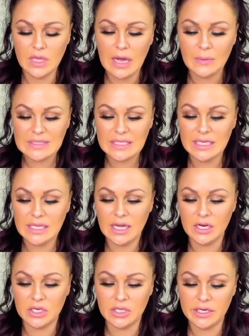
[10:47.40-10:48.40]
I was getting
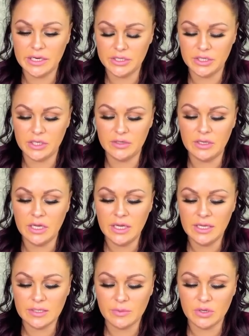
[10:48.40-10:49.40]
that earlier. You could,
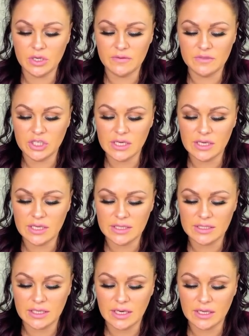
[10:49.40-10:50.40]
someone could have cheated in
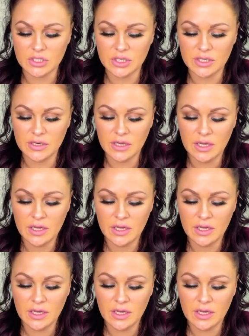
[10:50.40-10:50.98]
this connection.